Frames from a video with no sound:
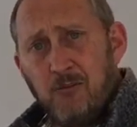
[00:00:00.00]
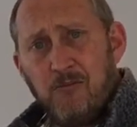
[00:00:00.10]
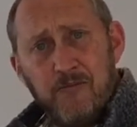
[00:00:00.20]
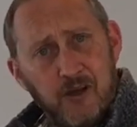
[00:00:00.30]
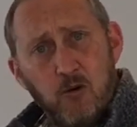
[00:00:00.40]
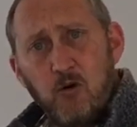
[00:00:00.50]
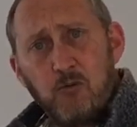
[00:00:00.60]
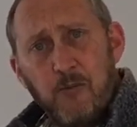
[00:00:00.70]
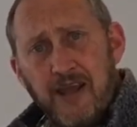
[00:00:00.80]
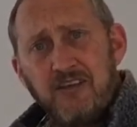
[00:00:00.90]
the court
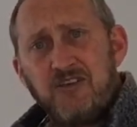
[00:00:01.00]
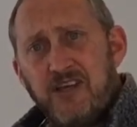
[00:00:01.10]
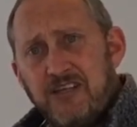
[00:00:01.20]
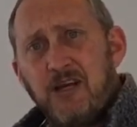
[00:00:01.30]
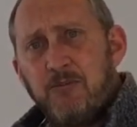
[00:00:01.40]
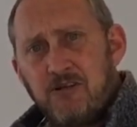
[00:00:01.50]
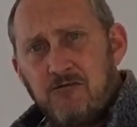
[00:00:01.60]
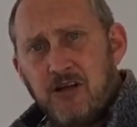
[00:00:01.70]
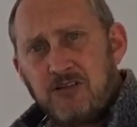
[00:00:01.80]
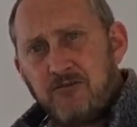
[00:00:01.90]
may set up a
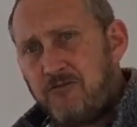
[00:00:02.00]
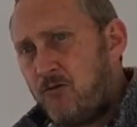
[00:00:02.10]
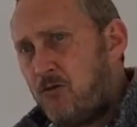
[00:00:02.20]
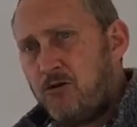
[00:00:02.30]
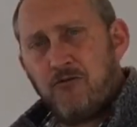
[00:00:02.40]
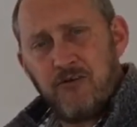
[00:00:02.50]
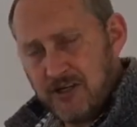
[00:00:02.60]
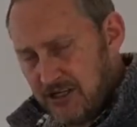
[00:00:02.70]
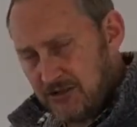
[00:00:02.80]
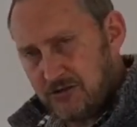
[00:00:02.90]
trust for your
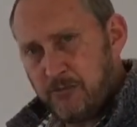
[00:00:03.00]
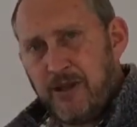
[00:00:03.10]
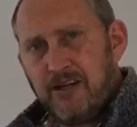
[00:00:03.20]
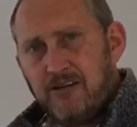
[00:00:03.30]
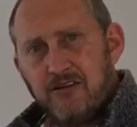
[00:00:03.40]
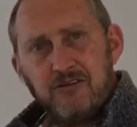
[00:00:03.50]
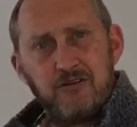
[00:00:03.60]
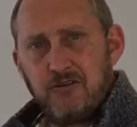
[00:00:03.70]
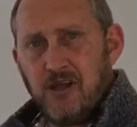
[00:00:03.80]
financial dependents